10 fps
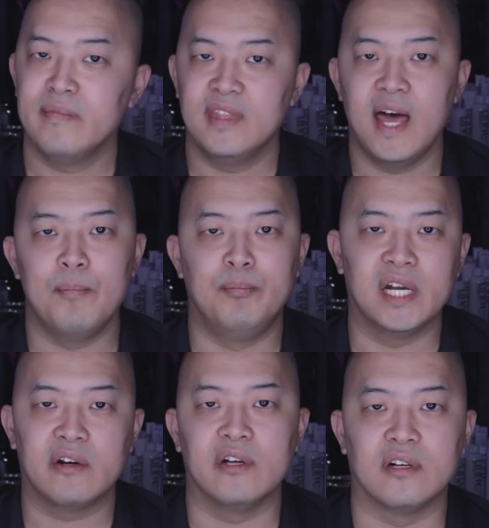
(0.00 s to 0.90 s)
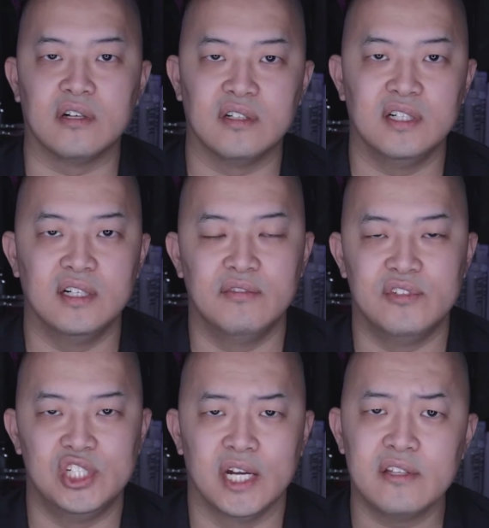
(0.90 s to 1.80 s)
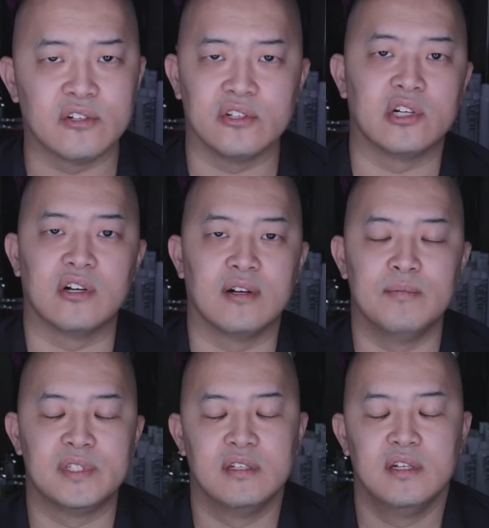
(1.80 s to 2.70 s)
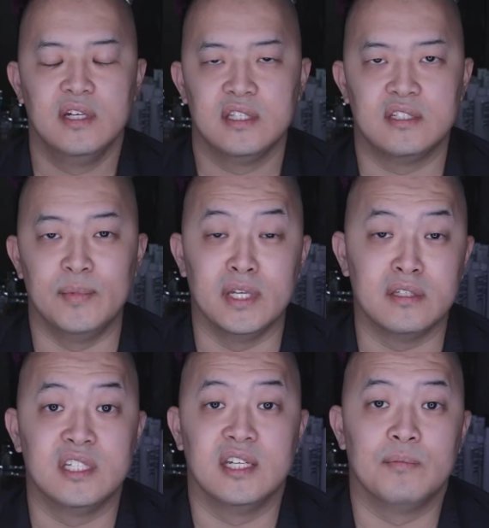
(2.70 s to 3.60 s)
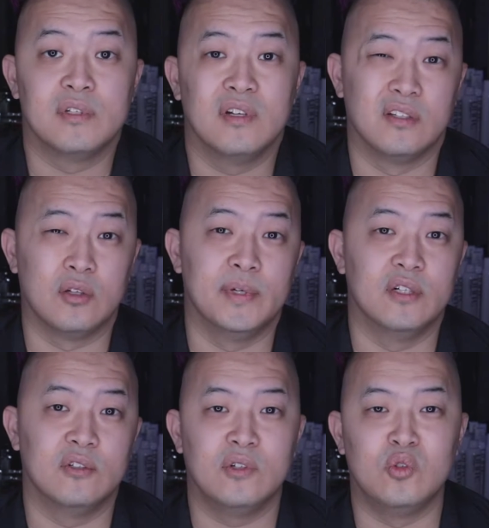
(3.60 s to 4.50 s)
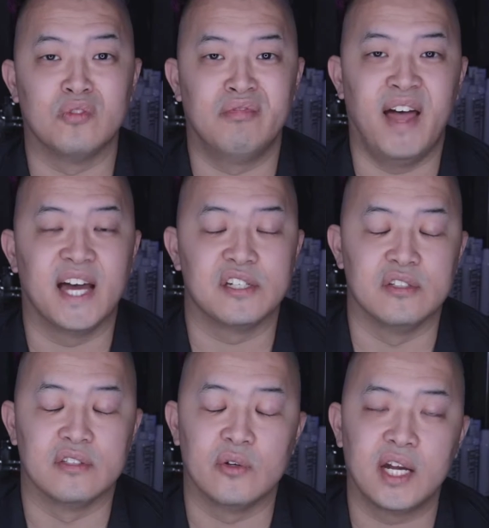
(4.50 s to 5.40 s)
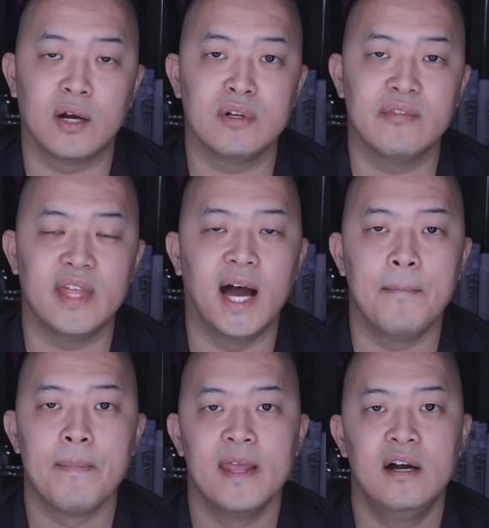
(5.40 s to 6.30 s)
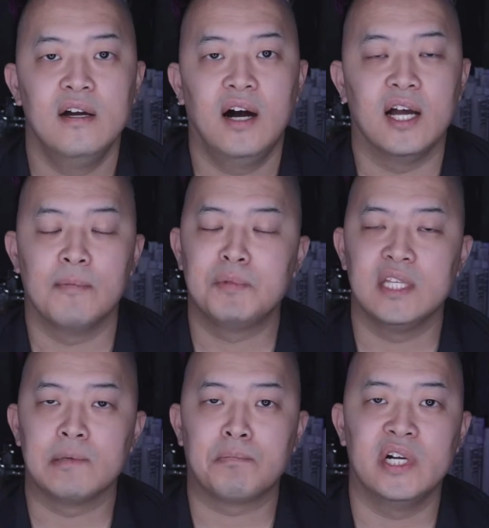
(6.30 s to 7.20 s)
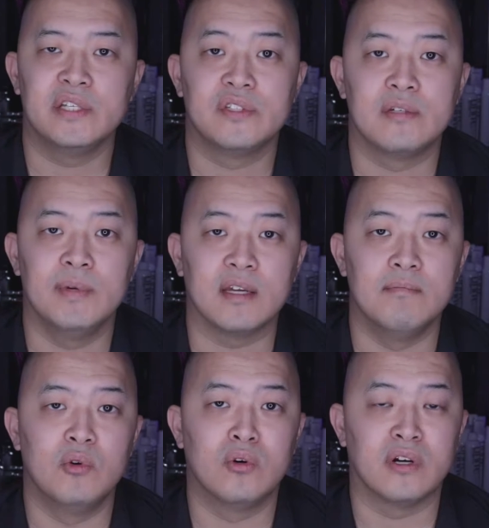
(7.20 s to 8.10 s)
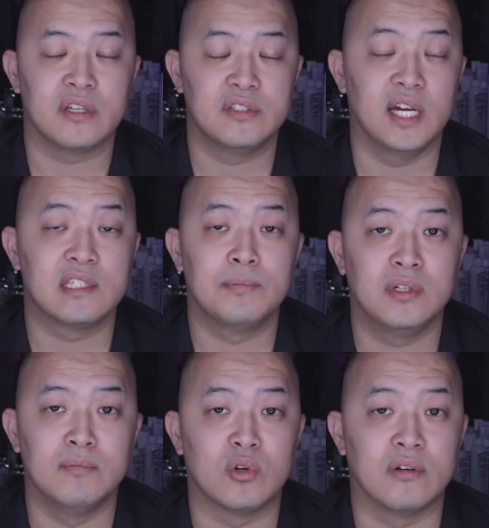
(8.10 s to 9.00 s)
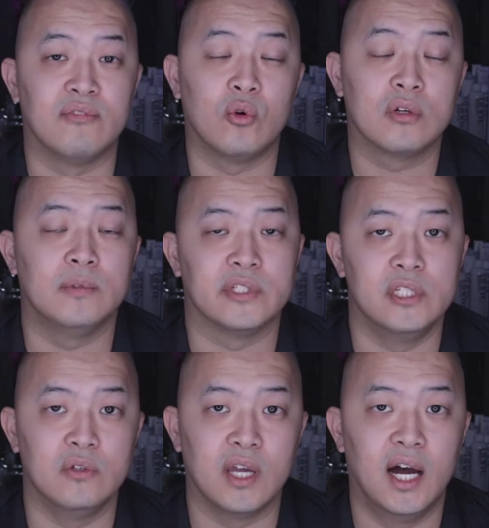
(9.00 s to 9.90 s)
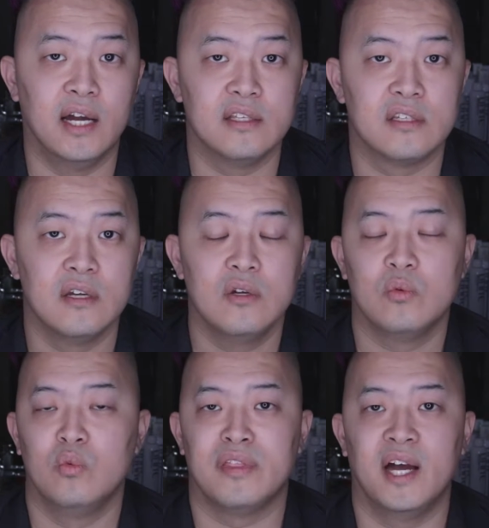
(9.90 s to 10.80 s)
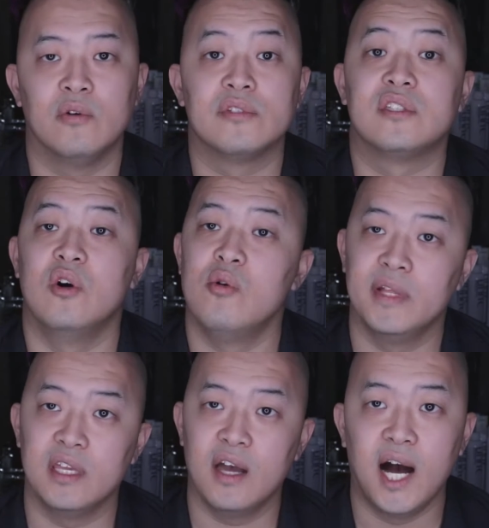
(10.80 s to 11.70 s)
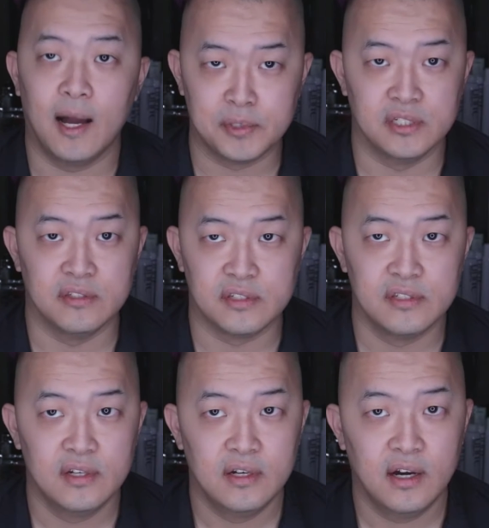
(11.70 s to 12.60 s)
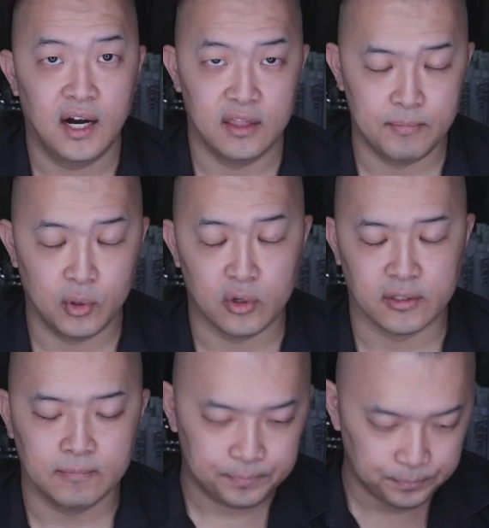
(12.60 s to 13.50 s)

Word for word: that barrier of gender terms to me seemed a little bit old fashioned. So I got rid of that. I updated the prices to make it more accessible and more affordable to you guys without so many options on the board.